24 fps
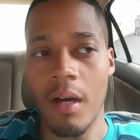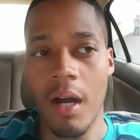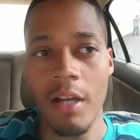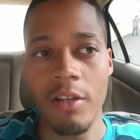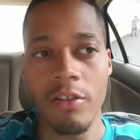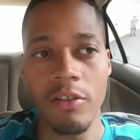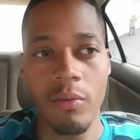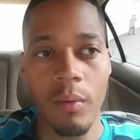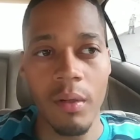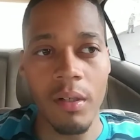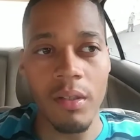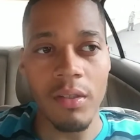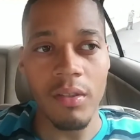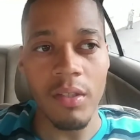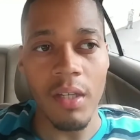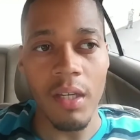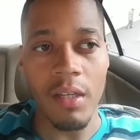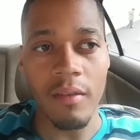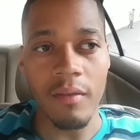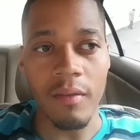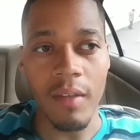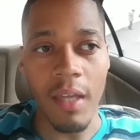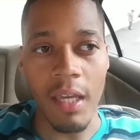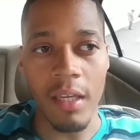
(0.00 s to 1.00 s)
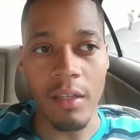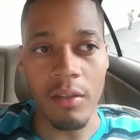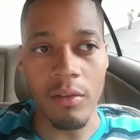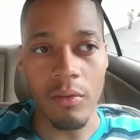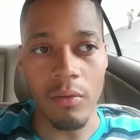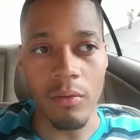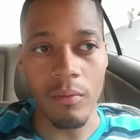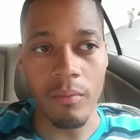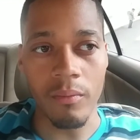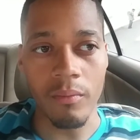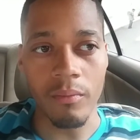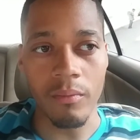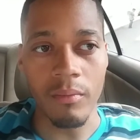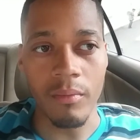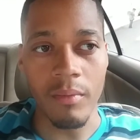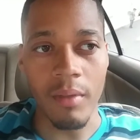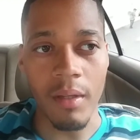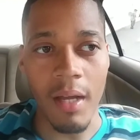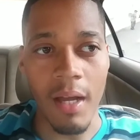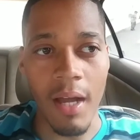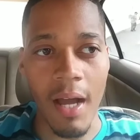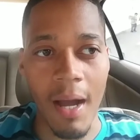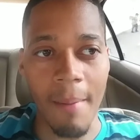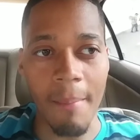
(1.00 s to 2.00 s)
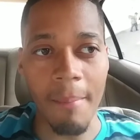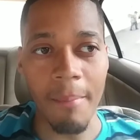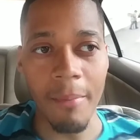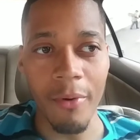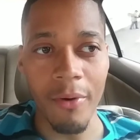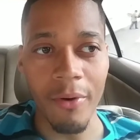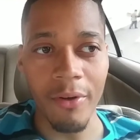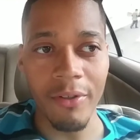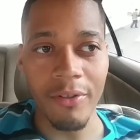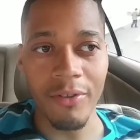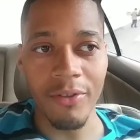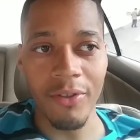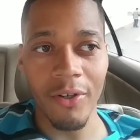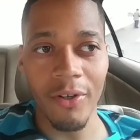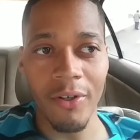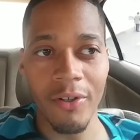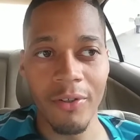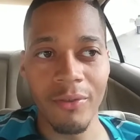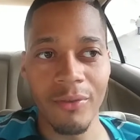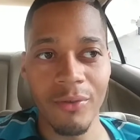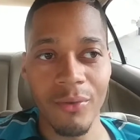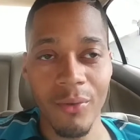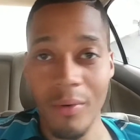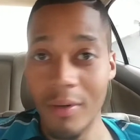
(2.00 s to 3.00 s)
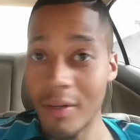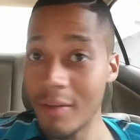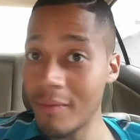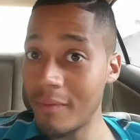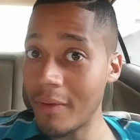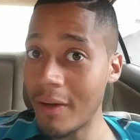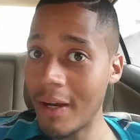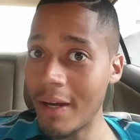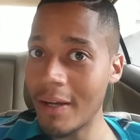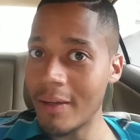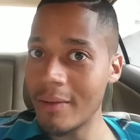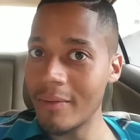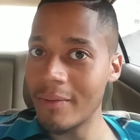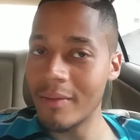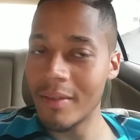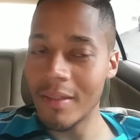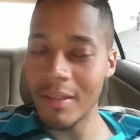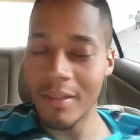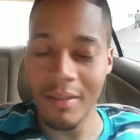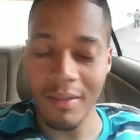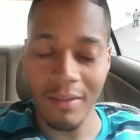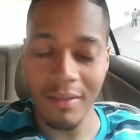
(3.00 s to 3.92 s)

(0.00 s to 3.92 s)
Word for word: I just want to say thank you. I'm going to turn 25